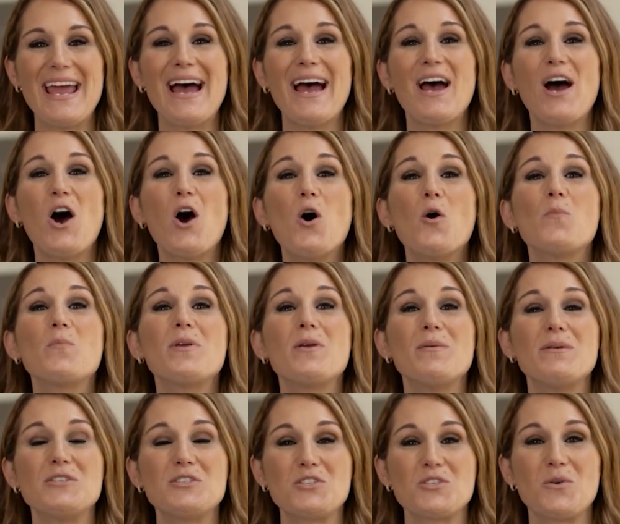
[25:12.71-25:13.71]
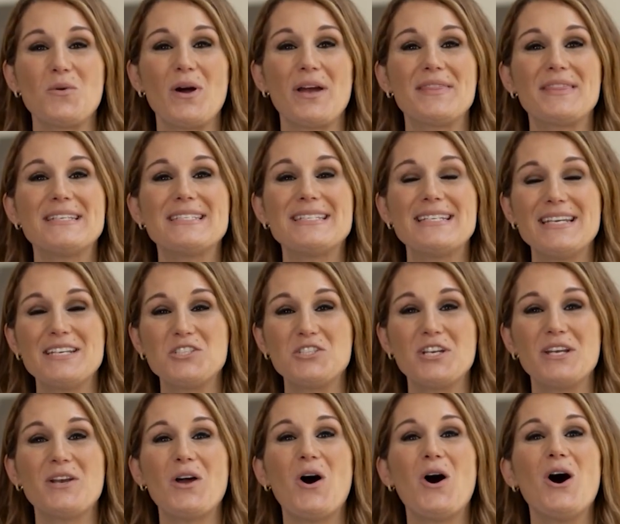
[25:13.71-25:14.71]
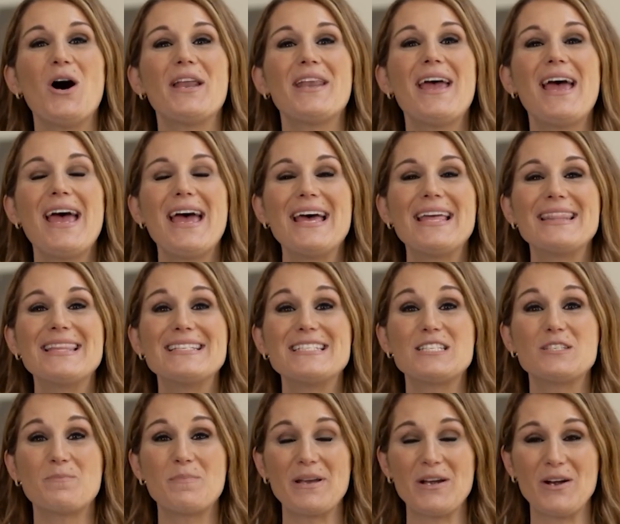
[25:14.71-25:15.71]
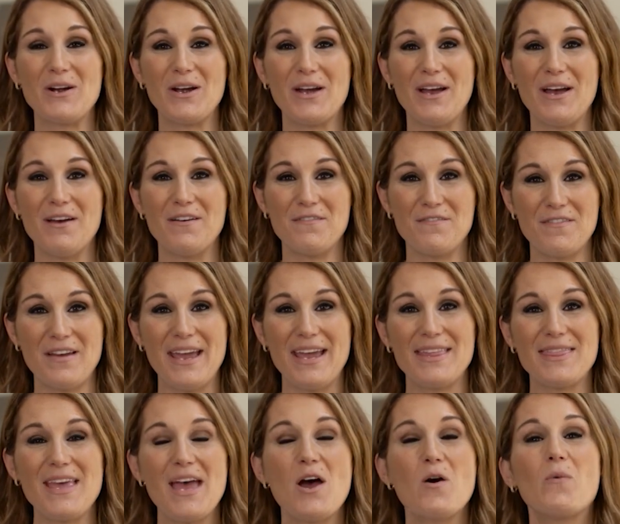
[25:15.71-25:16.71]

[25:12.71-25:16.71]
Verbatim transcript: I hope you enjoyed the teaching on the spirit of faith.